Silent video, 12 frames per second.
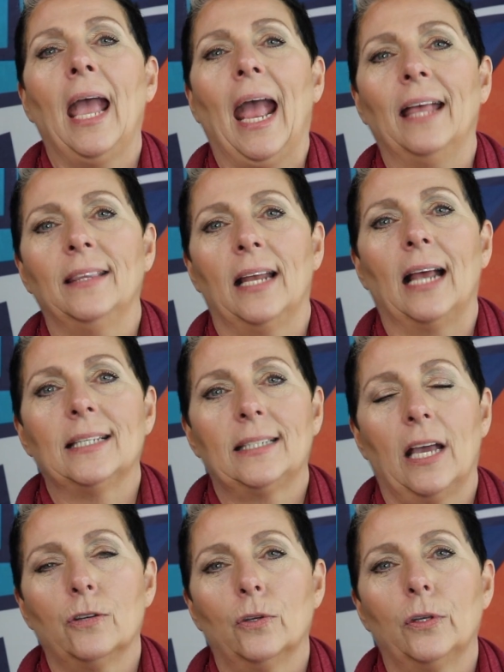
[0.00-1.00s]
and then I
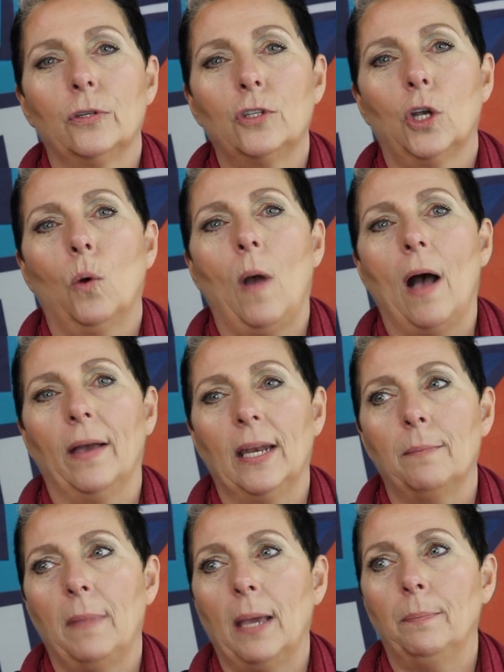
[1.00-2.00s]
schedule those to go out, and
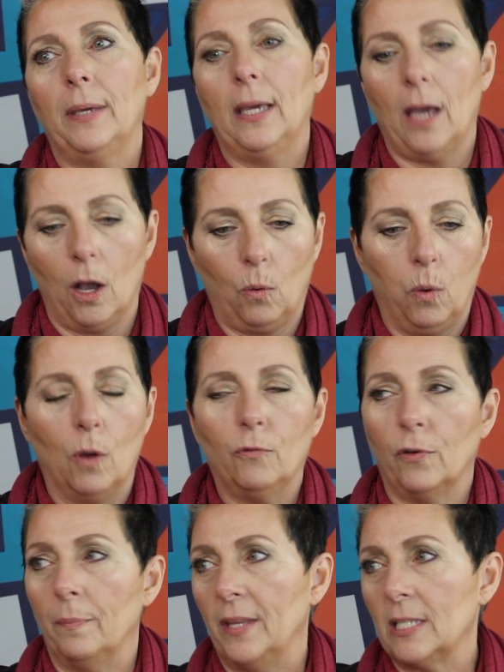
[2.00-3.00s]
it may be a
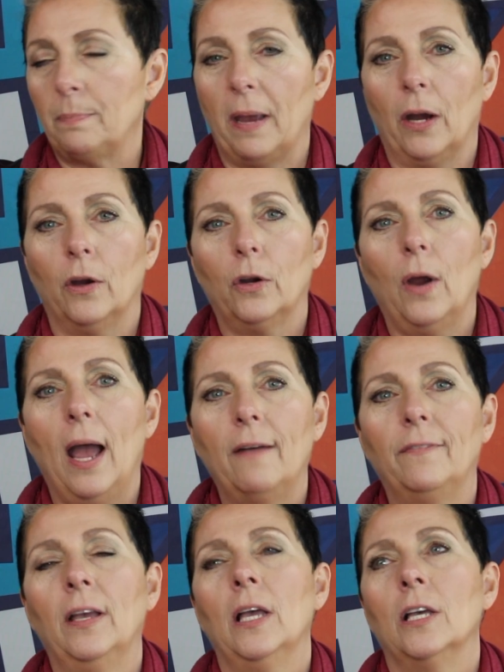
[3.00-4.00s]
quote from this paragraph.